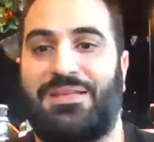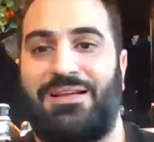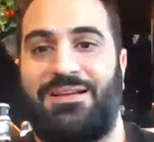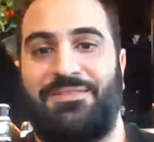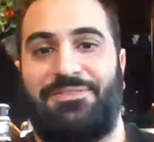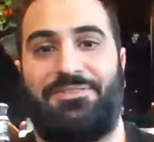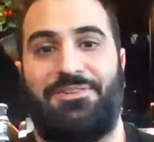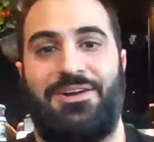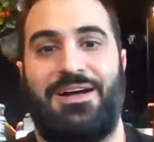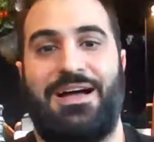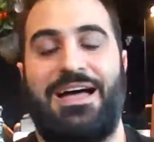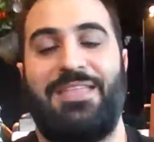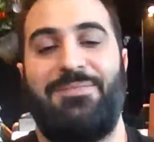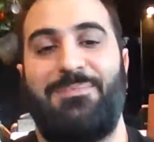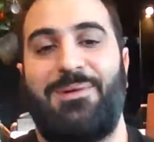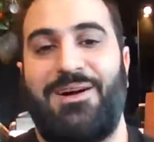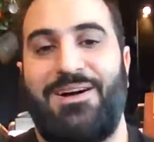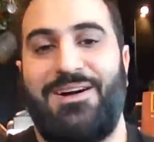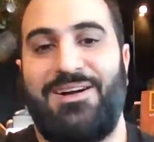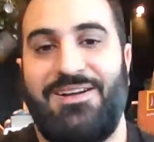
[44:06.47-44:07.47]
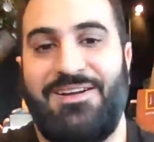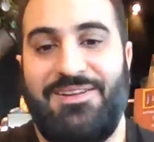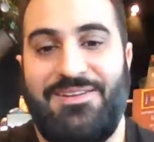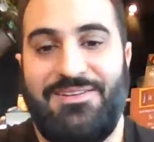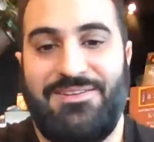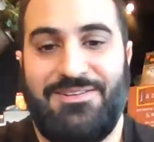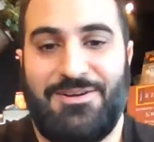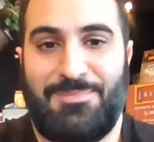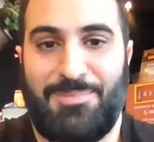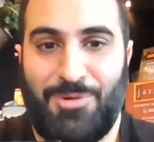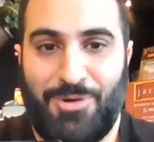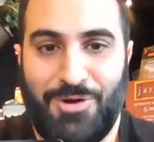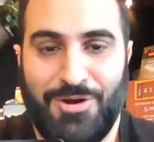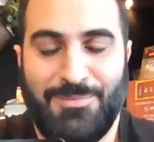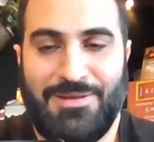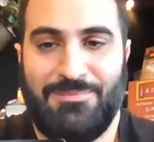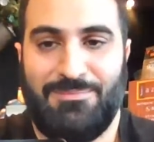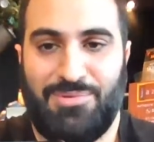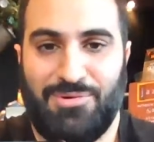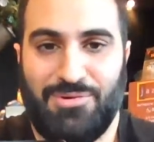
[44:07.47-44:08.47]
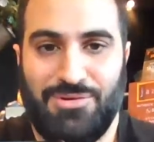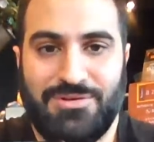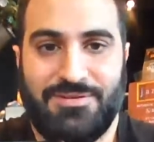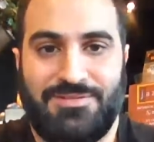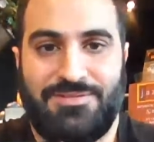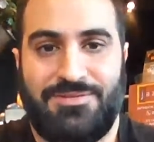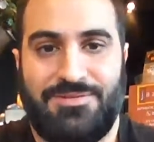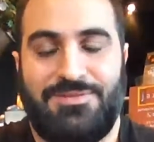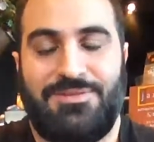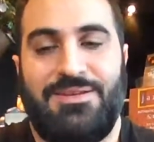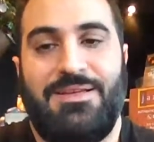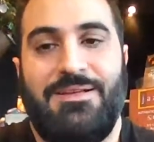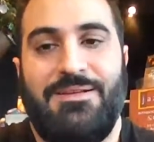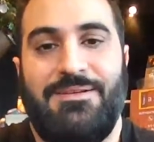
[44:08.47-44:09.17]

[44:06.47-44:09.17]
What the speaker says: So I had my appointment booked.